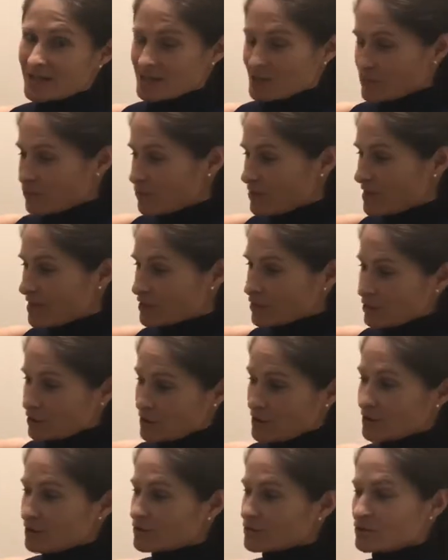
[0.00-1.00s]
we are not
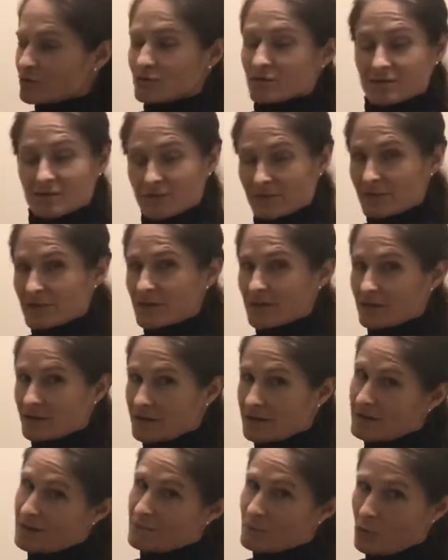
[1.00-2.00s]
going to use the vinegar
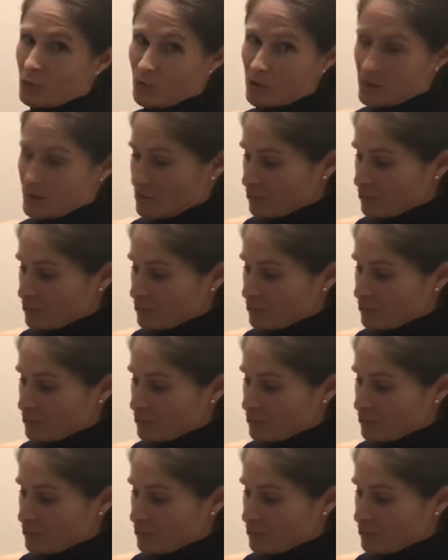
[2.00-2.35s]
anymore.